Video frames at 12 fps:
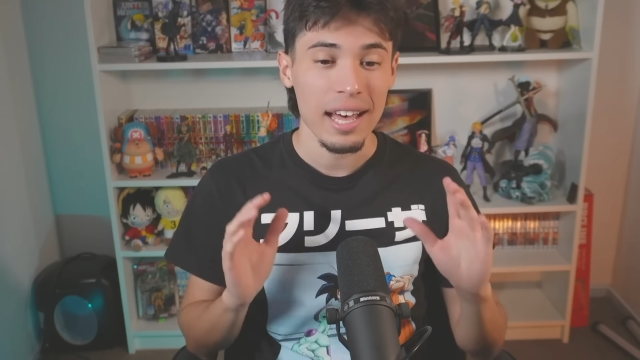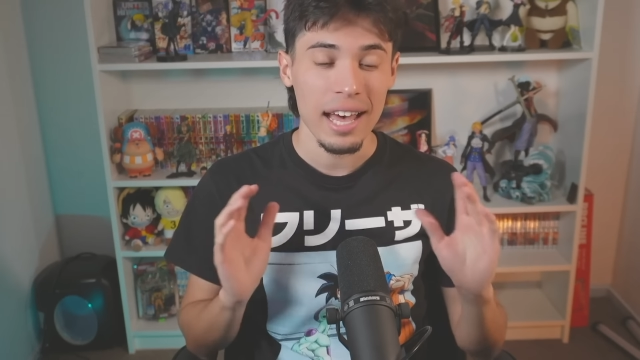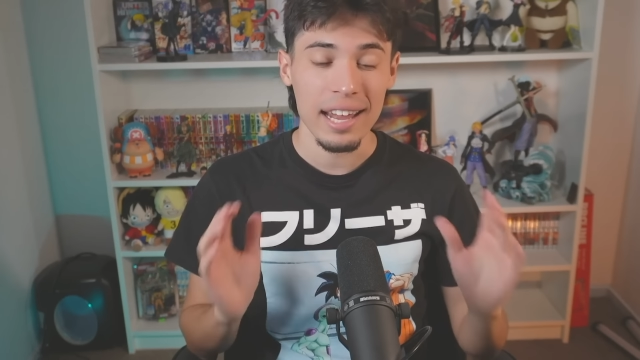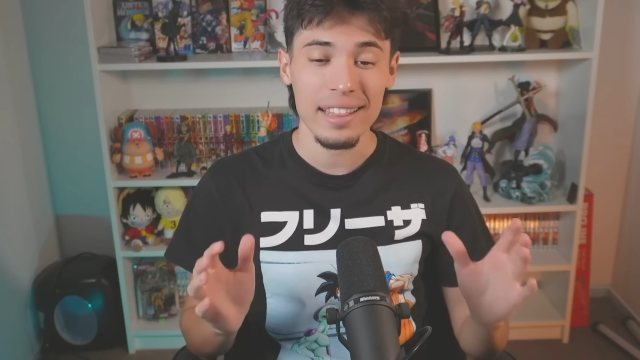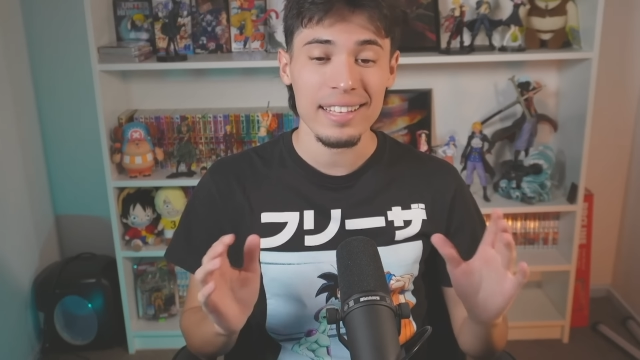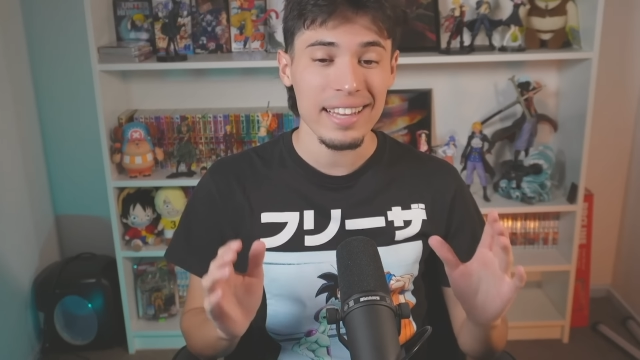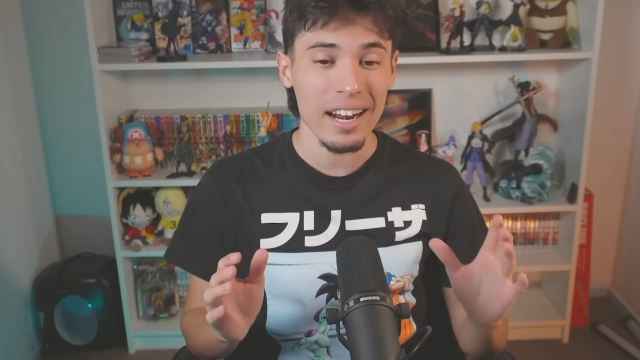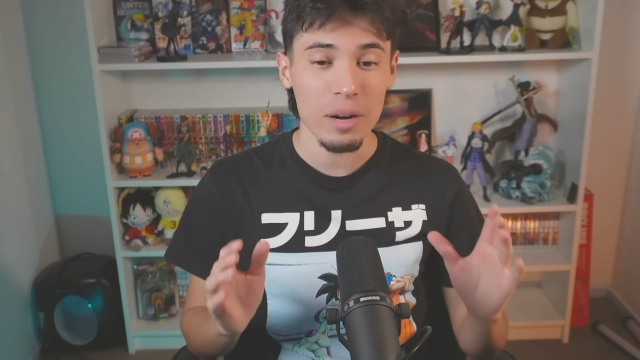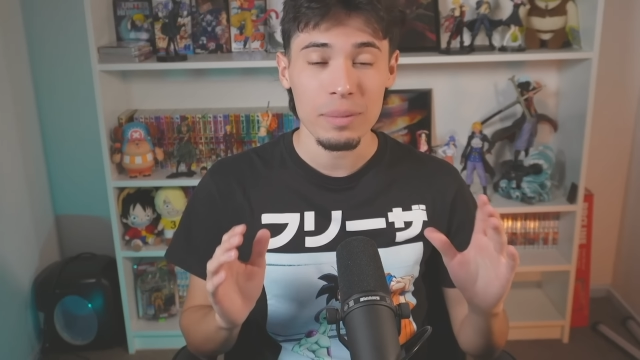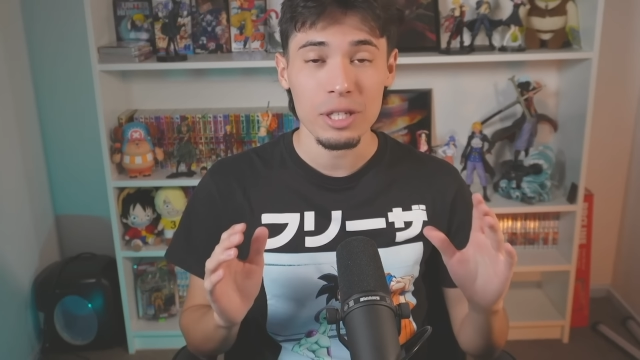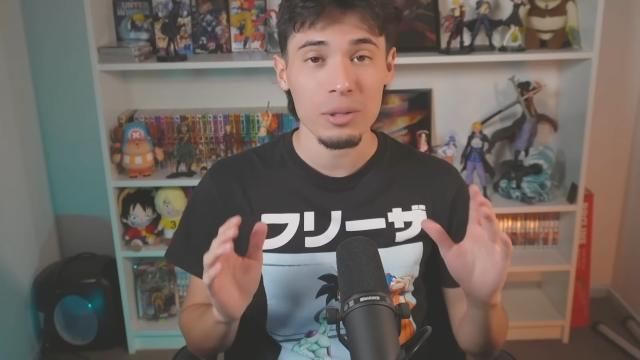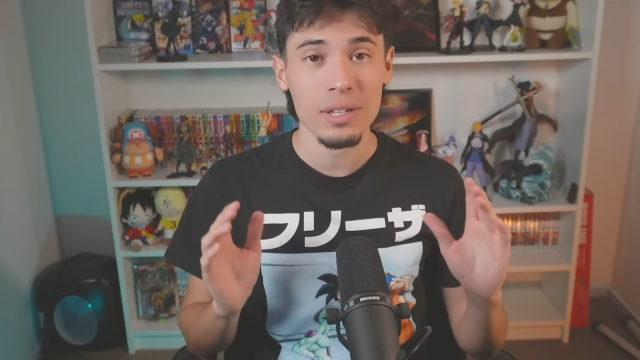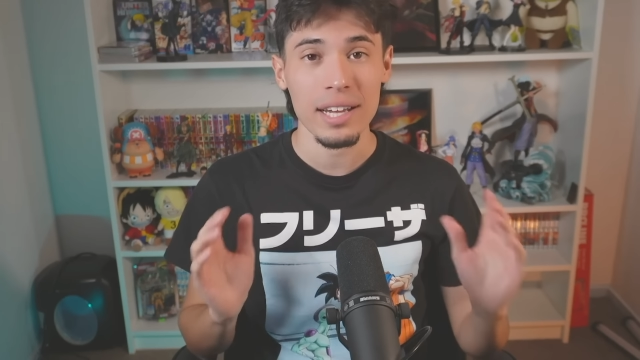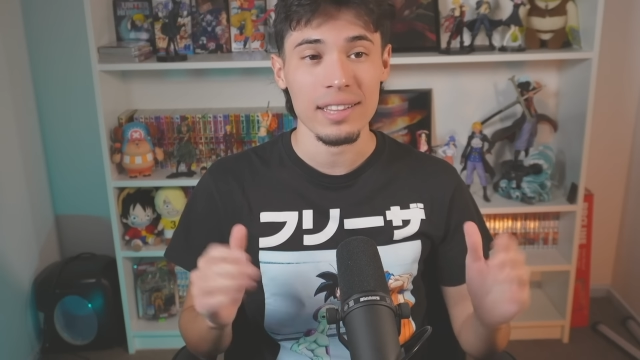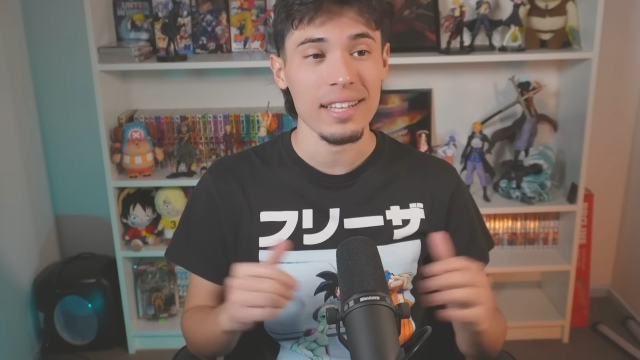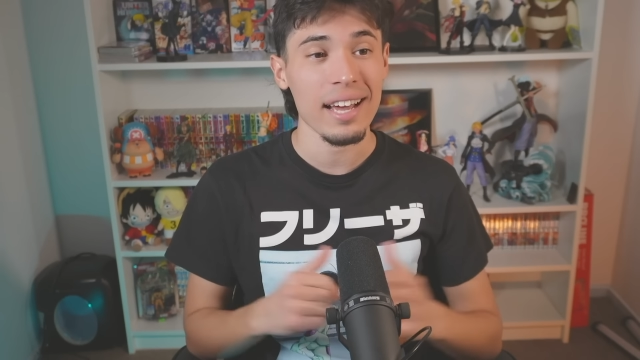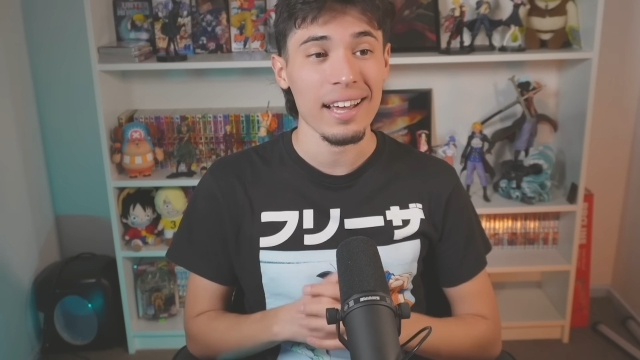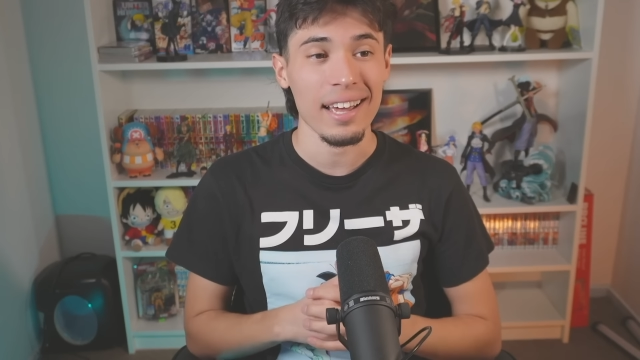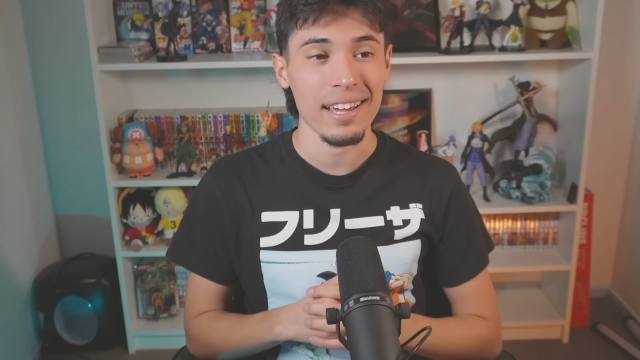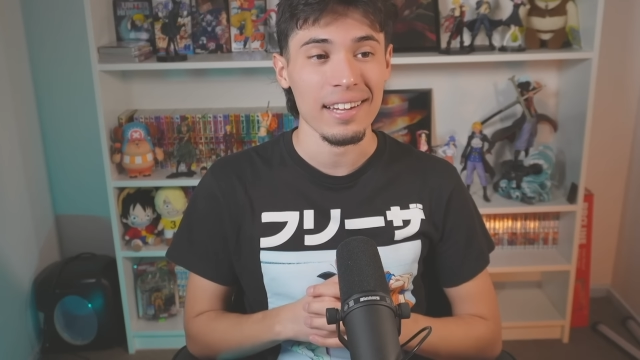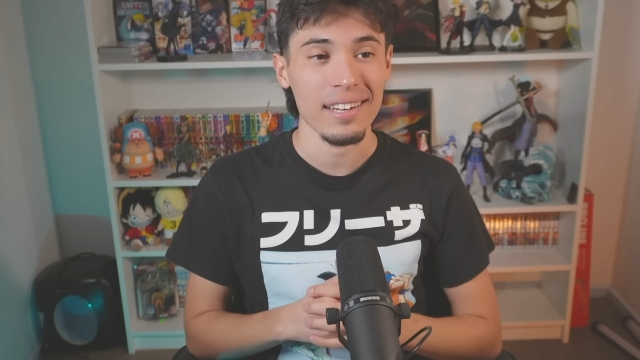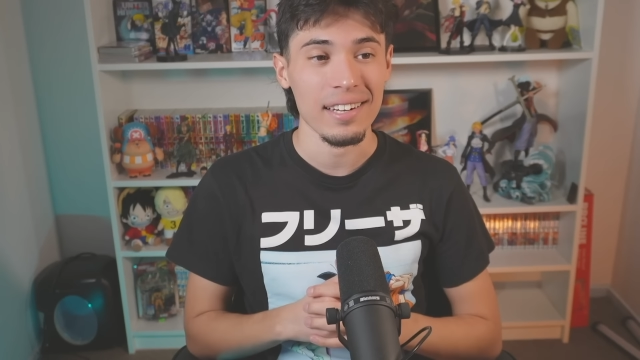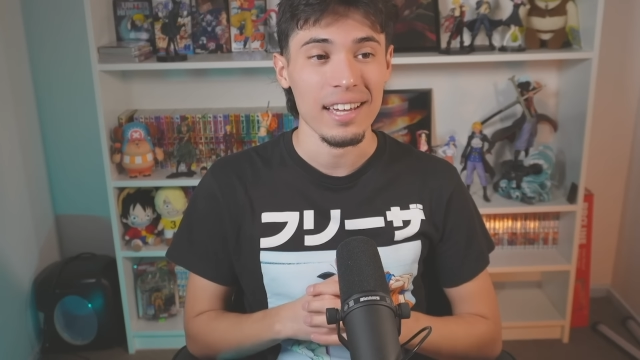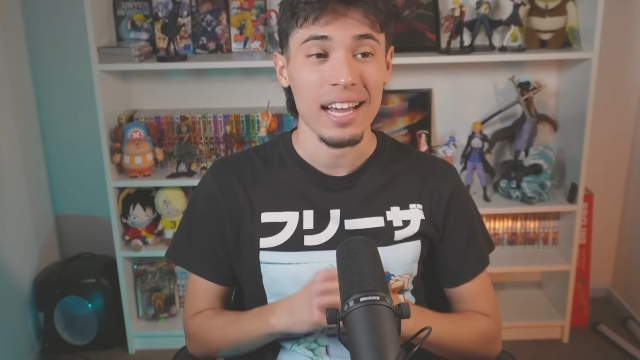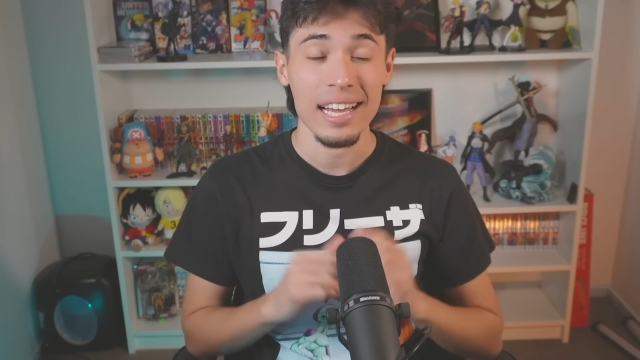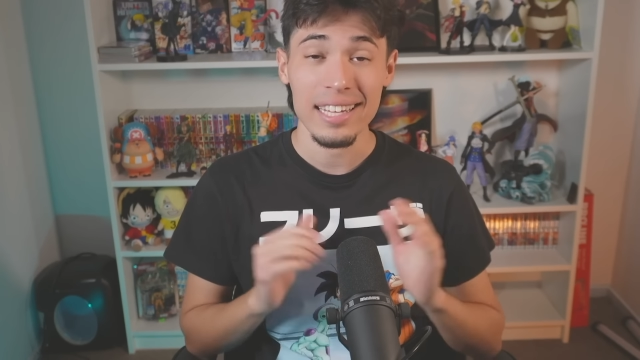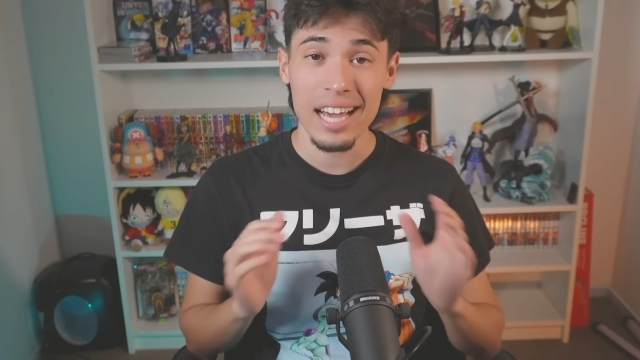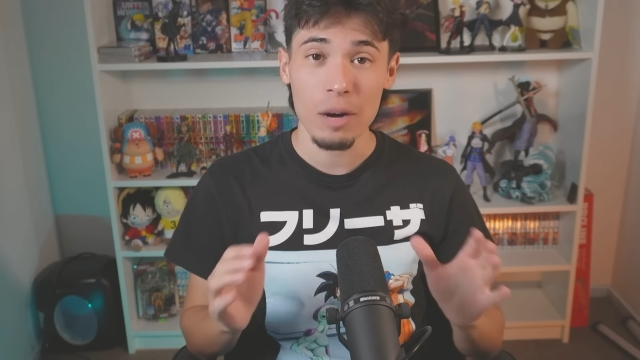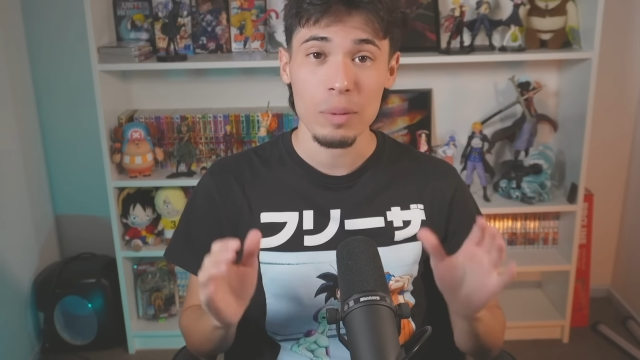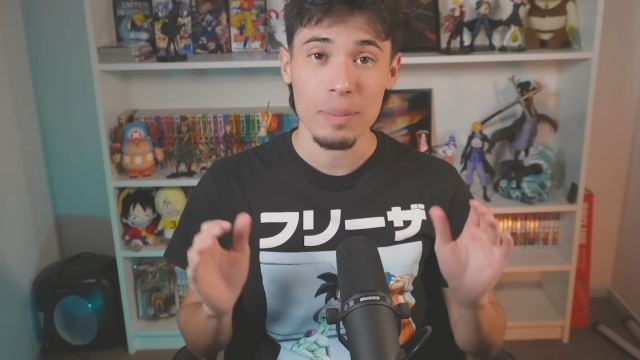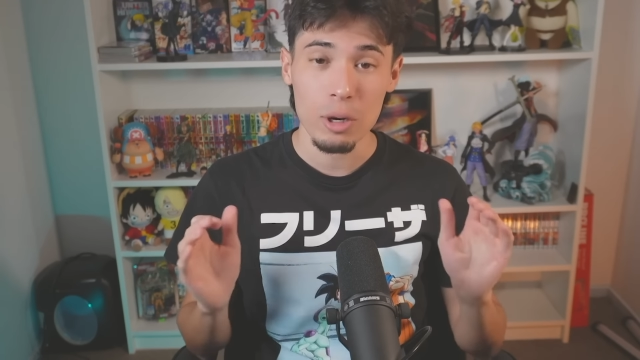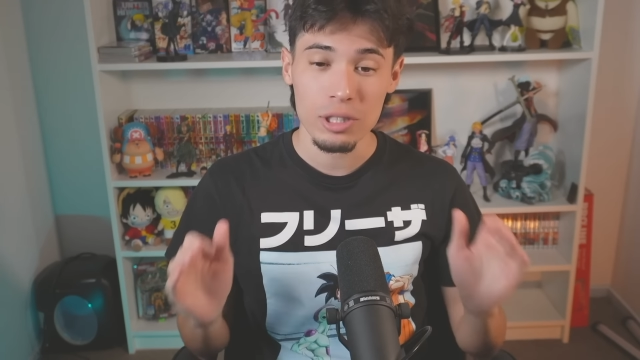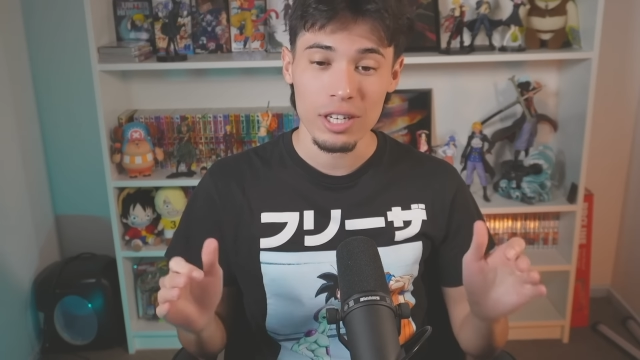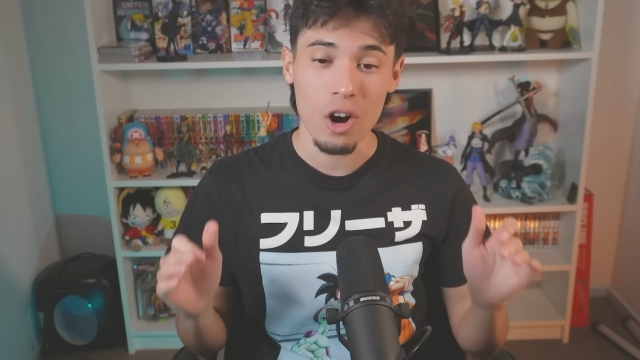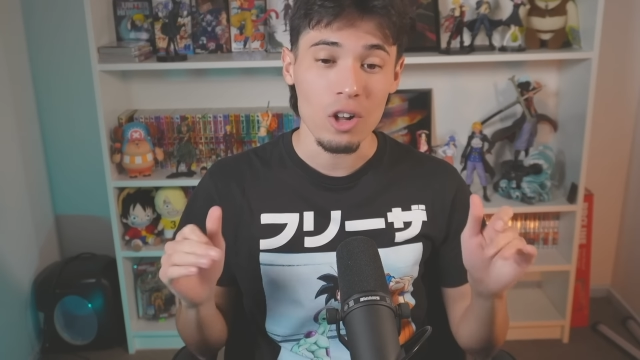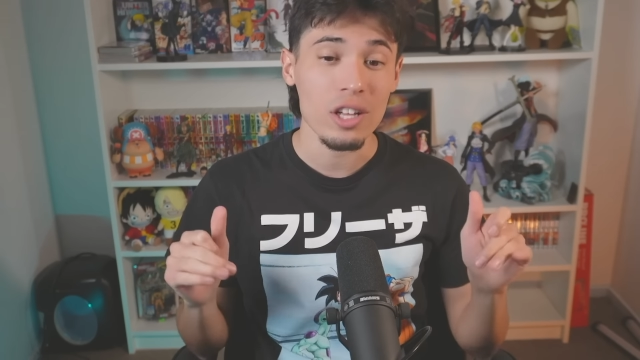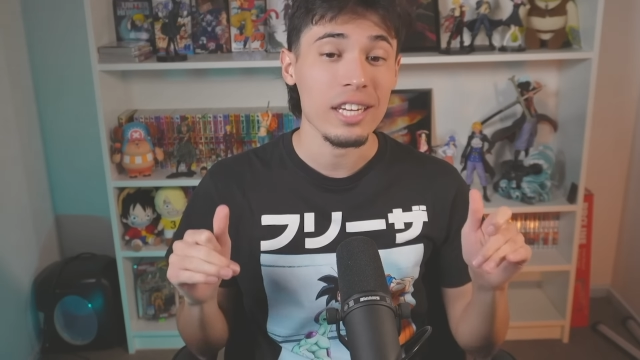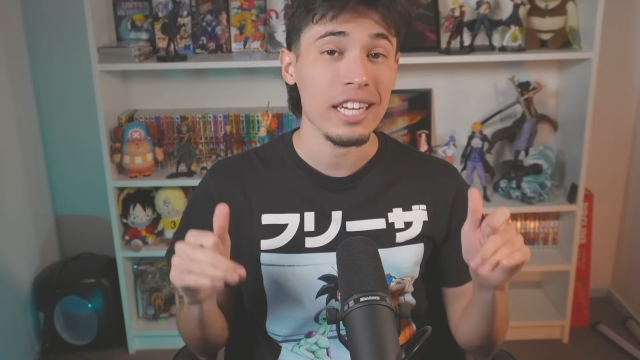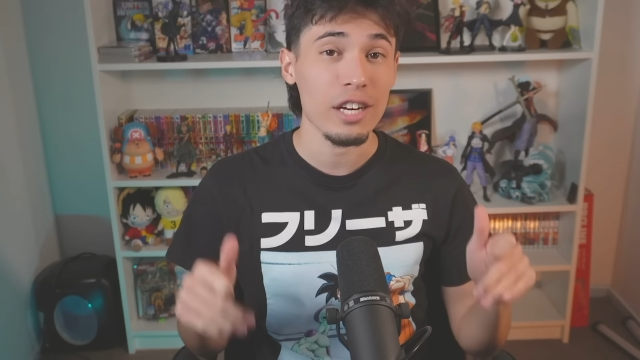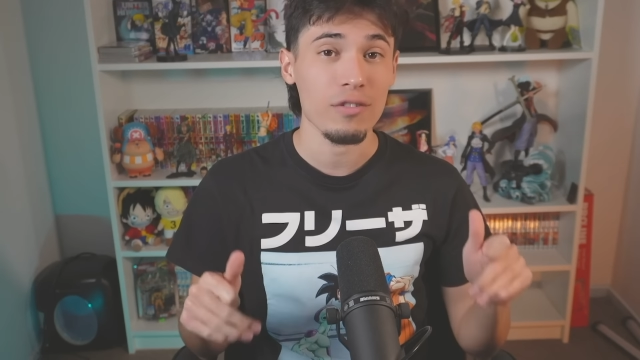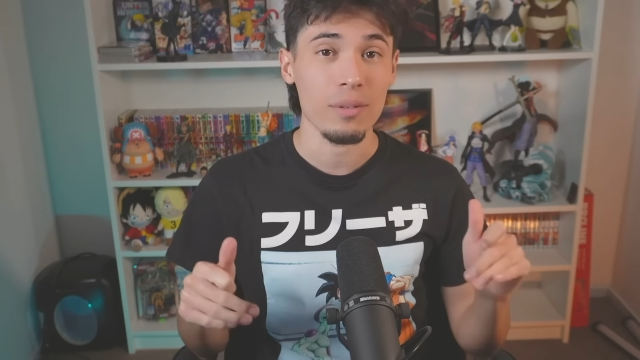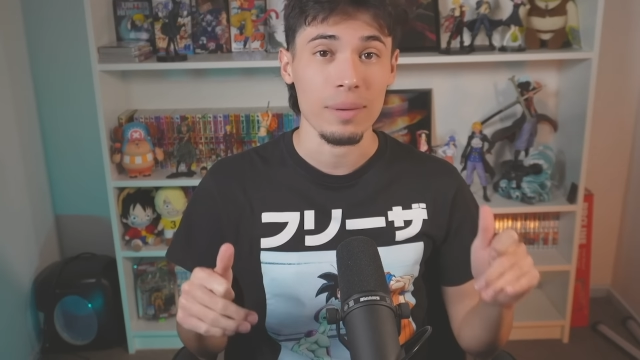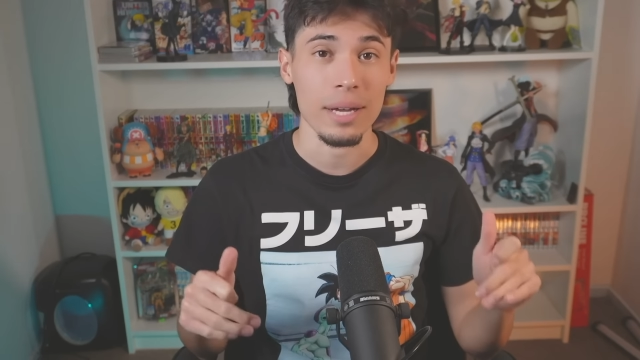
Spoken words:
anything that I'll be doing like that, and yeah, I'll be posting it all on here from